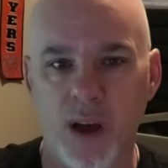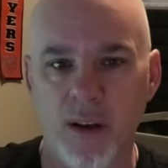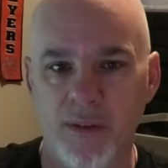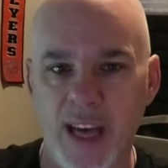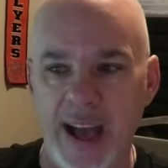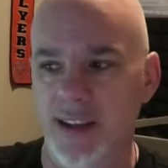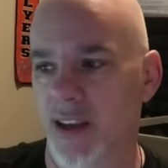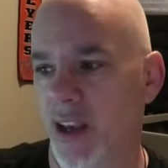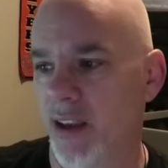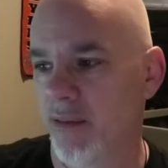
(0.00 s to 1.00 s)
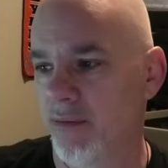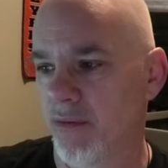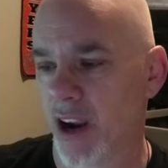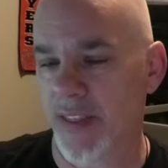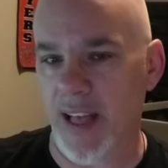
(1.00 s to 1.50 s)
that,
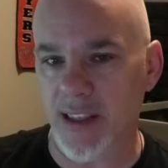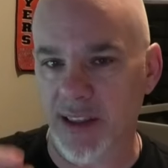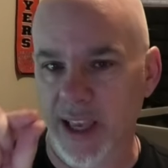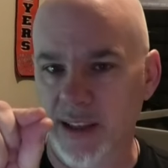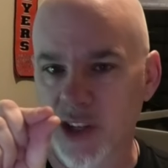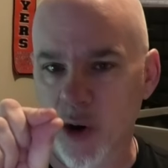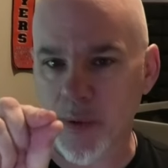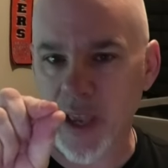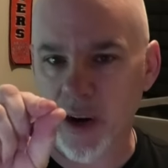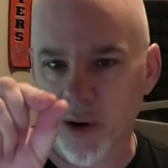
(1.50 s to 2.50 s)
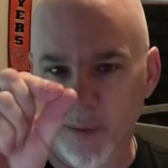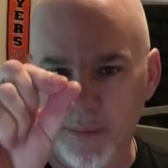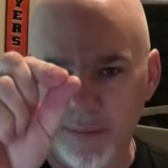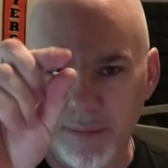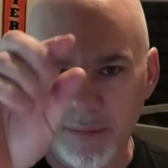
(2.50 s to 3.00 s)
right? That's like Terminator,